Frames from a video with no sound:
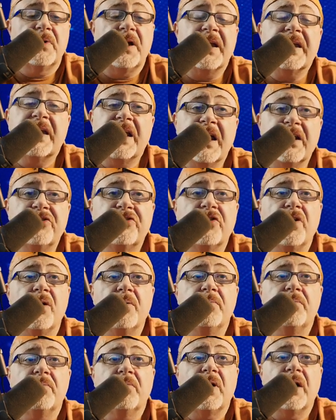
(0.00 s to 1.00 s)
I catch
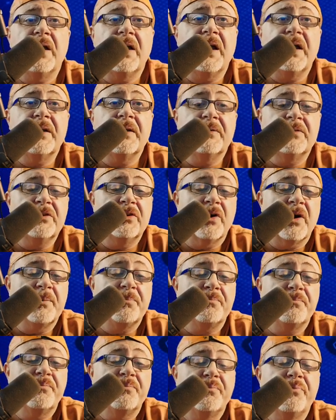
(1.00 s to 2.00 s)
them. I
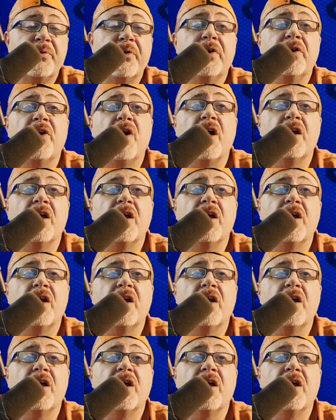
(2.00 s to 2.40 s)
put it